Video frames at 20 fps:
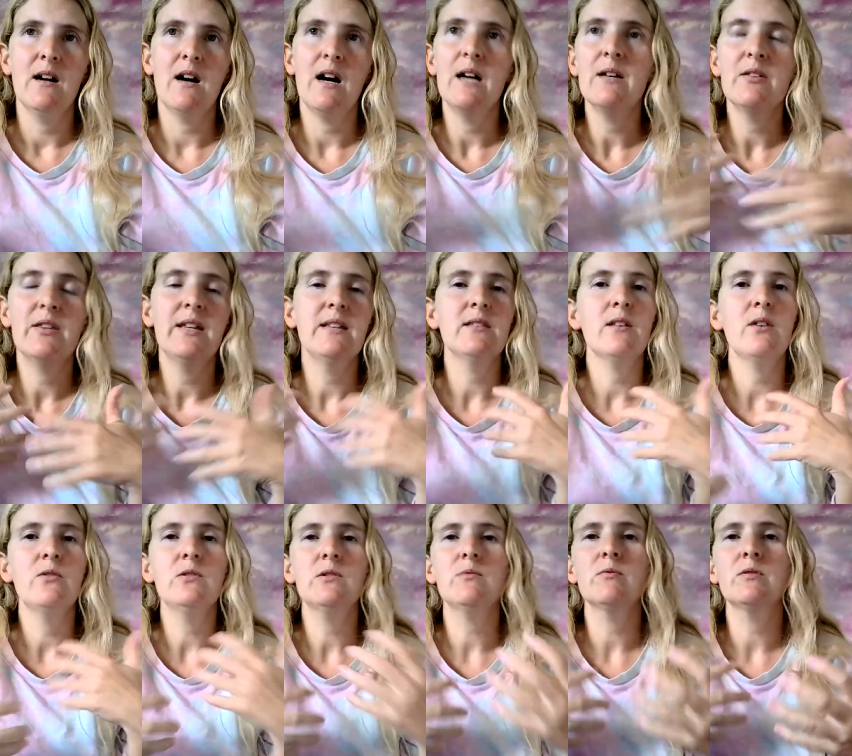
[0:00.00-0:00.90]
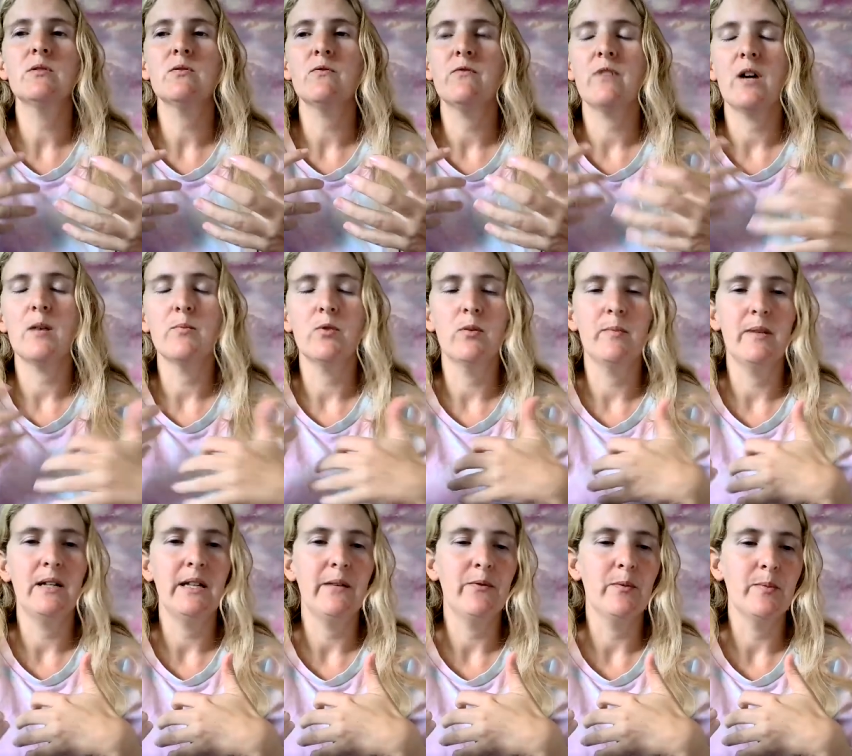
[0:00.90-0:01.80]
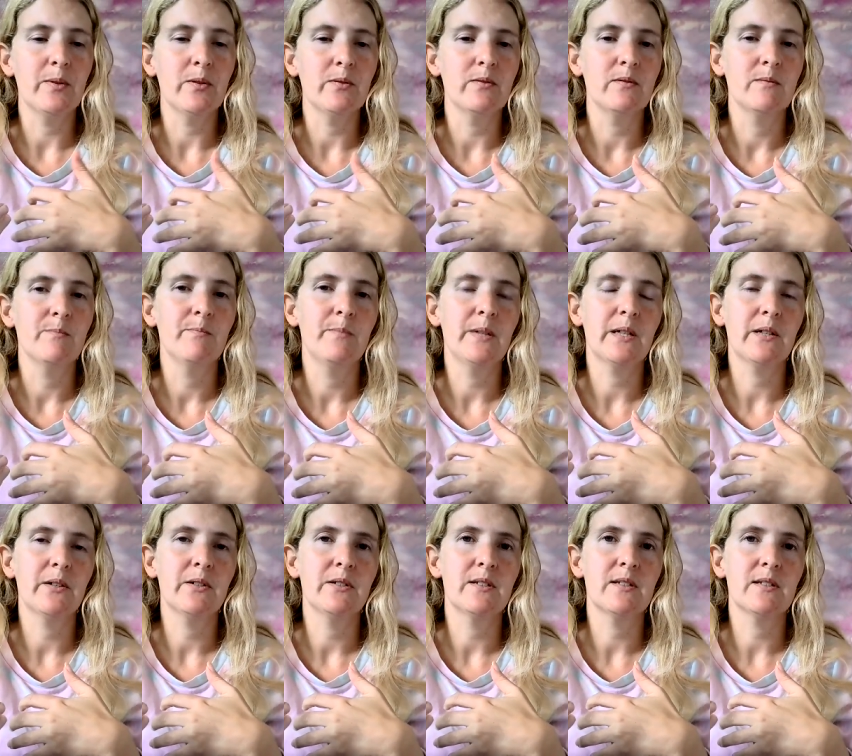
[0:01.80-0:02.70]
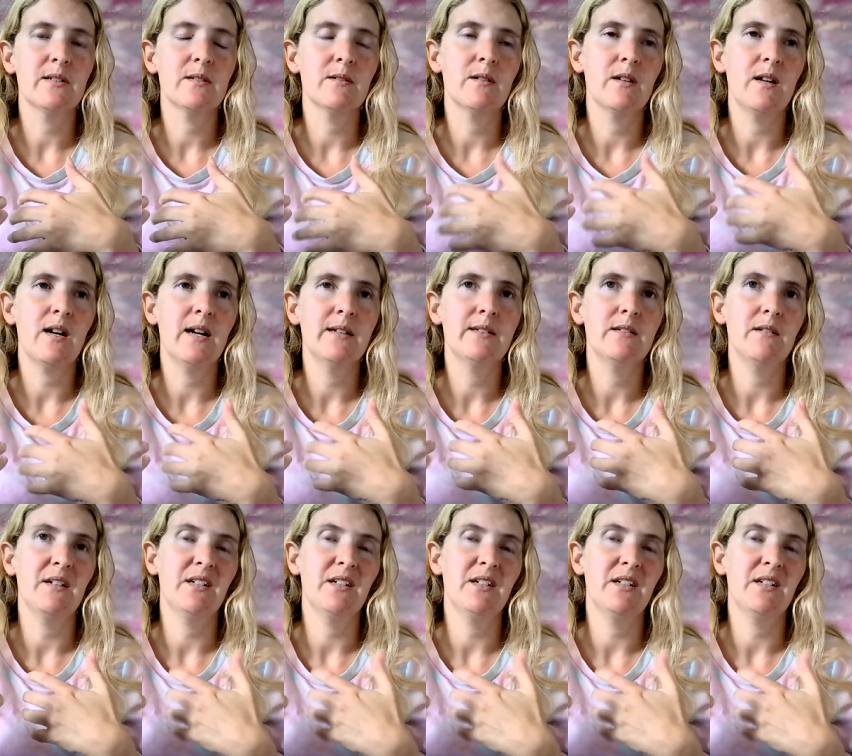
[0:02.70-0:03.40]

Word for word: I think those ones are far more believable because I,